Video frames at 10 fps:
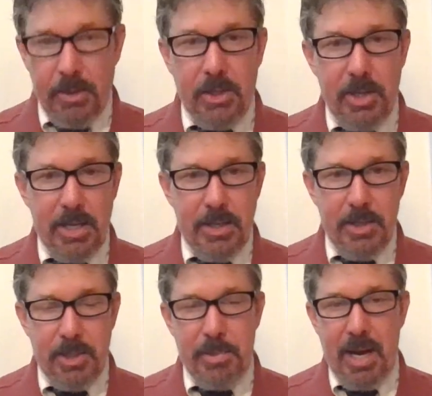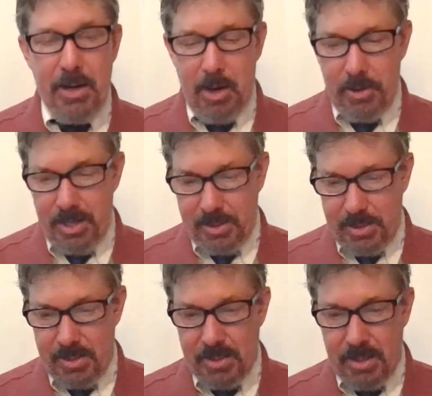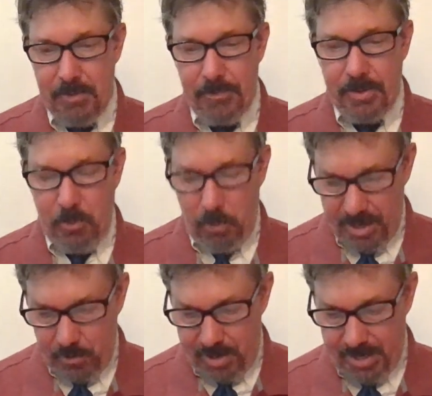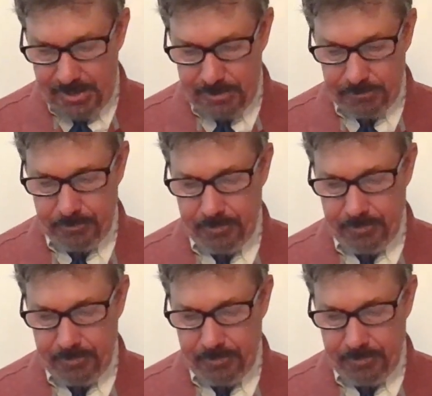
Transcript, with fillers: The good news about all this is we win.